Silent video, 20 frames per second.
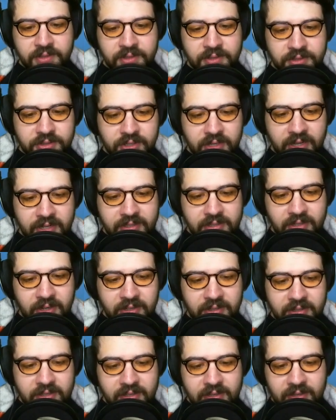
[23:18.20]
Should I
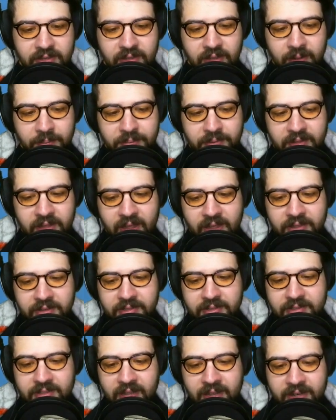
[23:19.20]
start up the Island
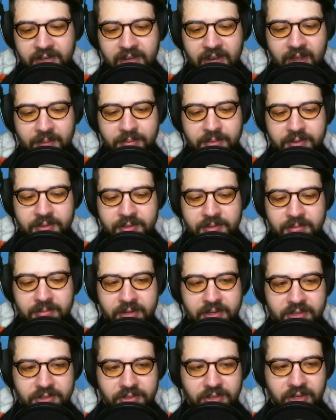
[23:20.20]
Designer app and do some
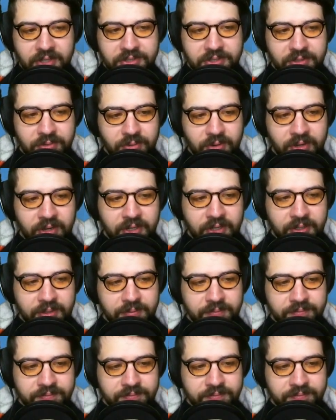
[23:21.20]
construction work? Check